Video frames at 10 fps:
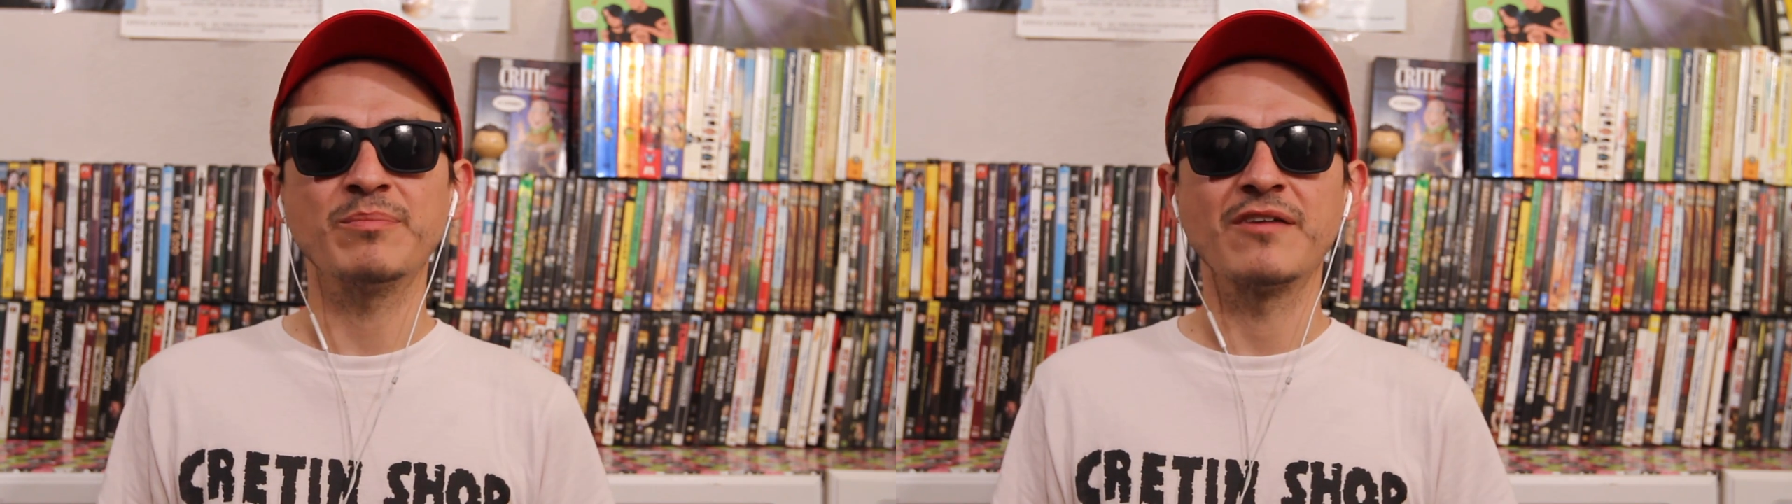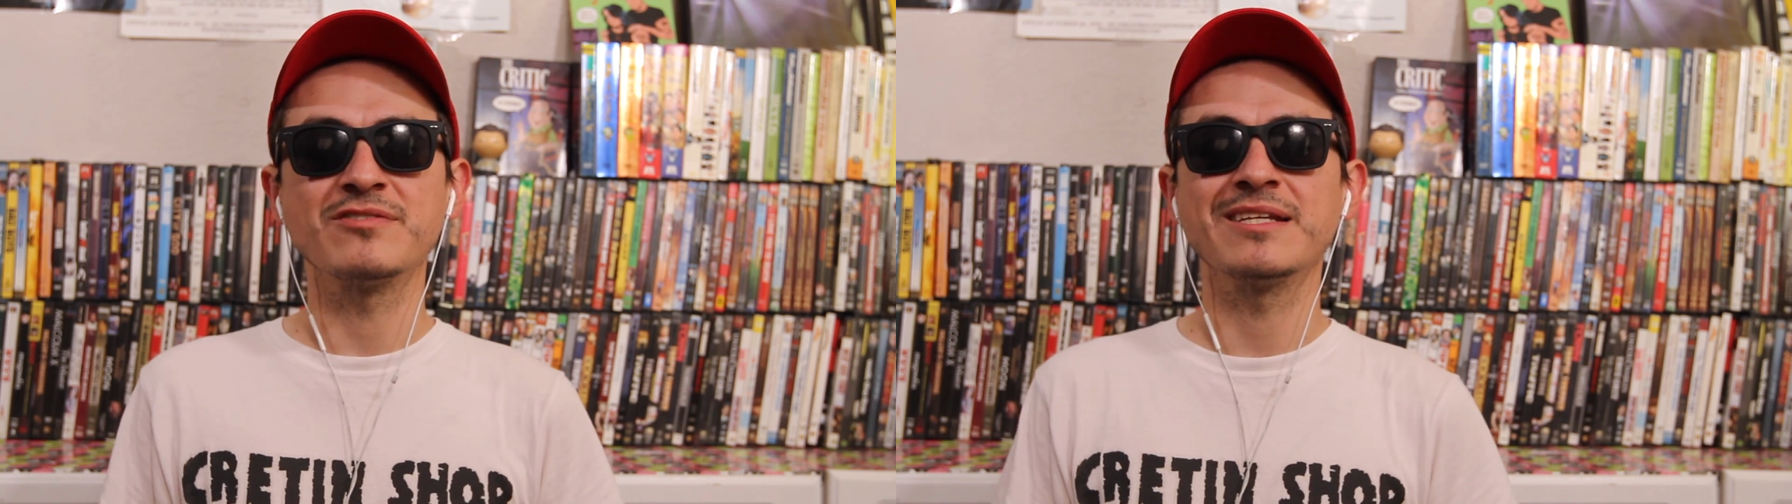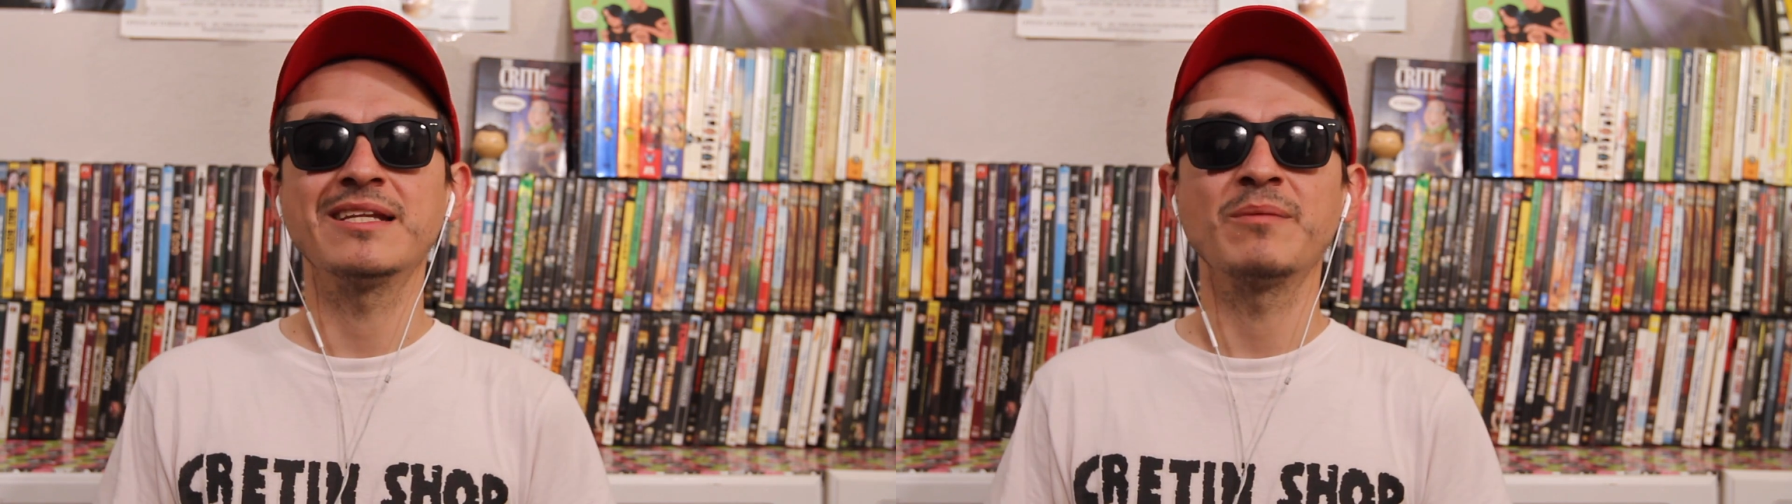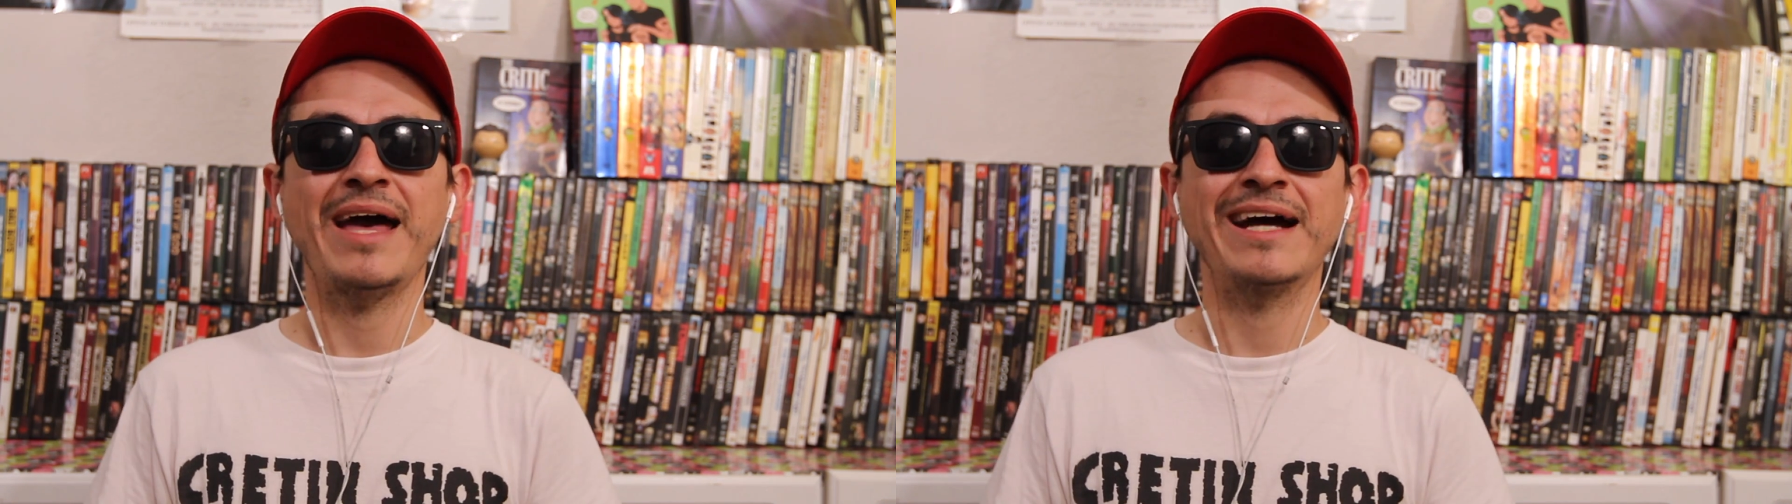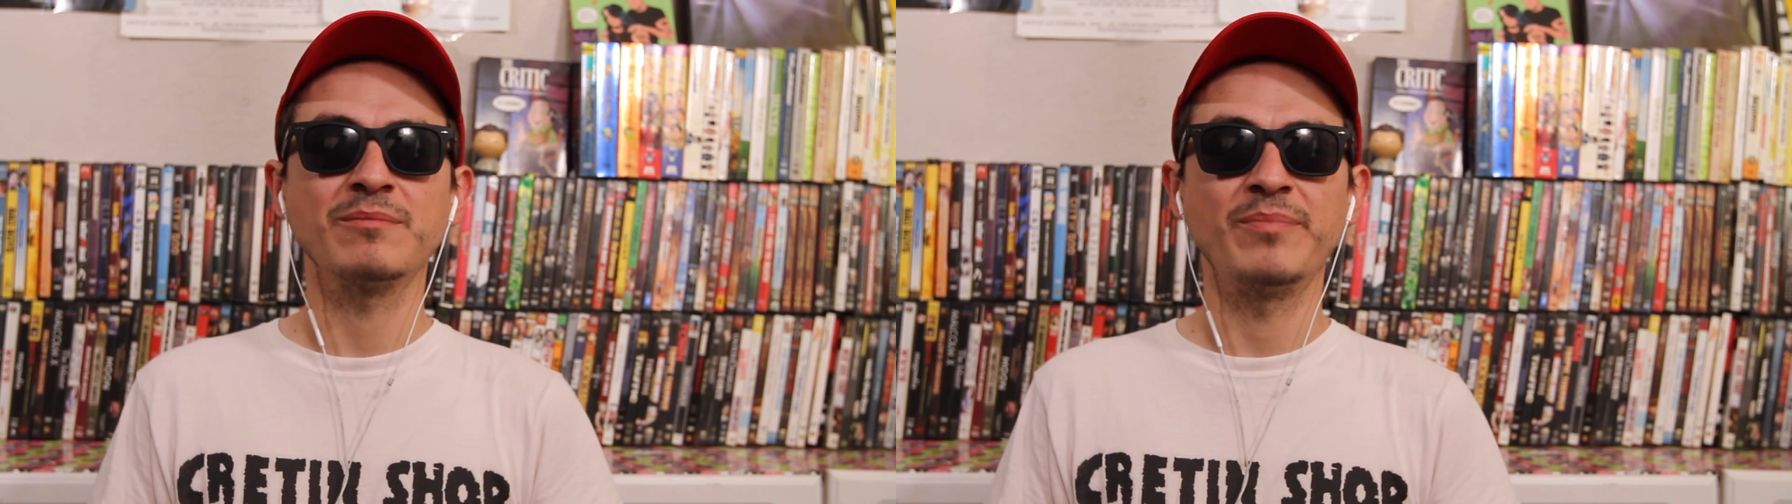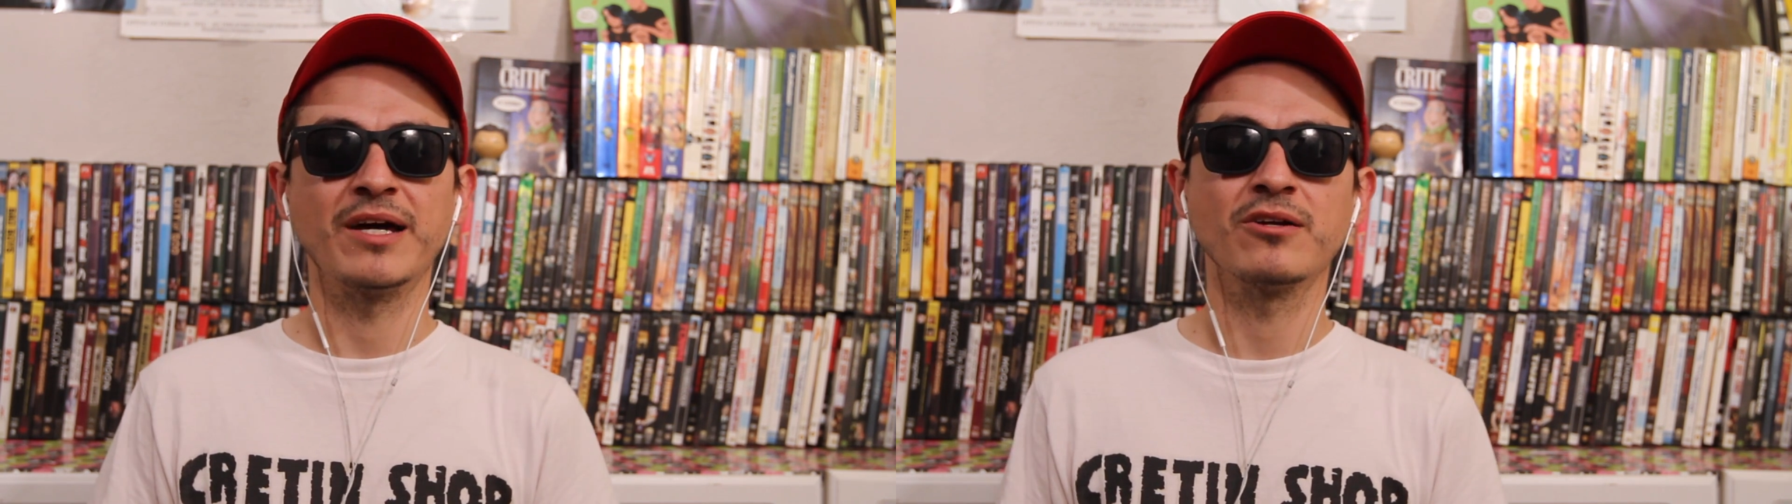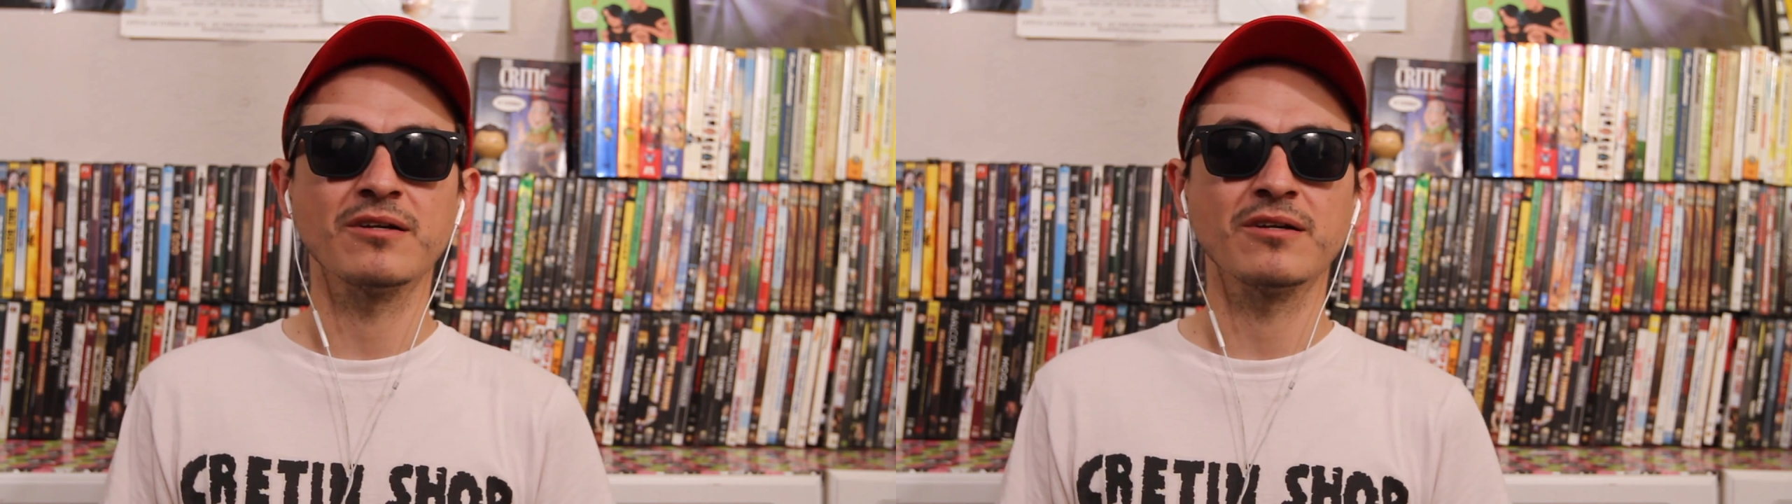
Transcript: I've seen him act better.